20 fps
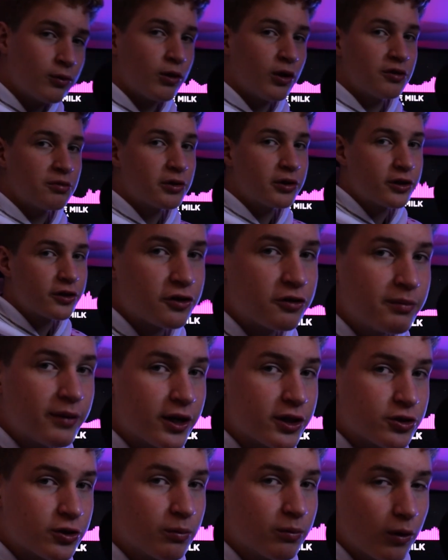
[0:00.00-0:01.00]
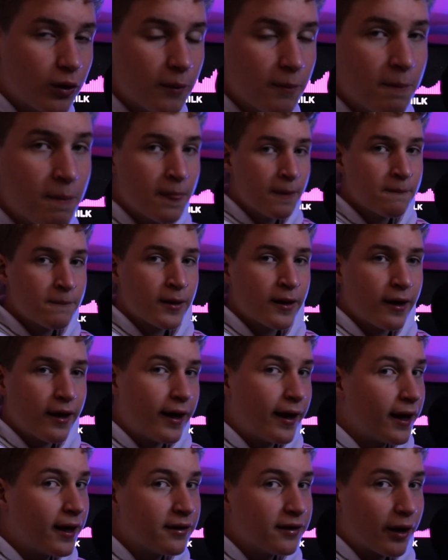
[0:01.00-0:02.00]
or else I'm gonna smash your mom.
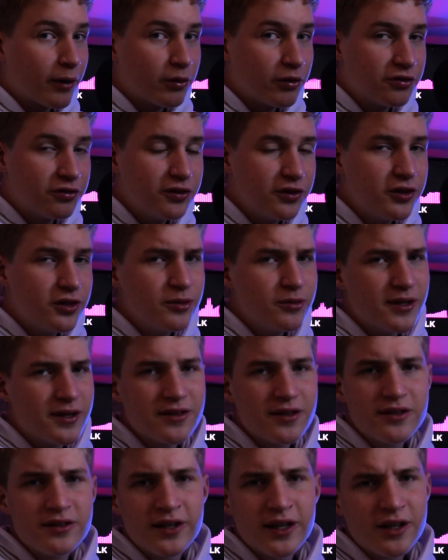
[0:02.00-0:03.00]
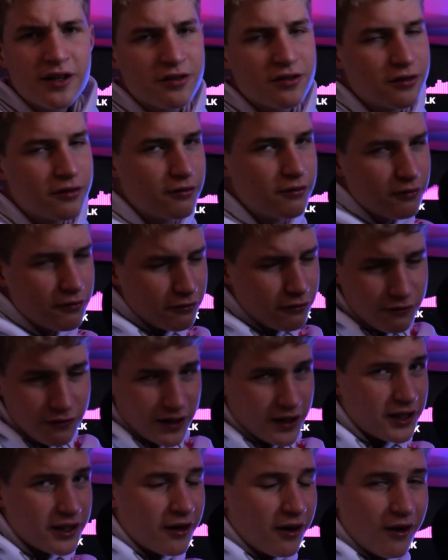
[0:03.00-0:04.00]
And I will see you in the next
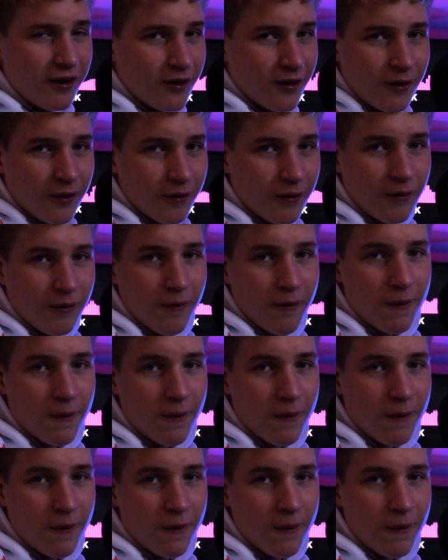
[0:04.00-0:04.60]
video.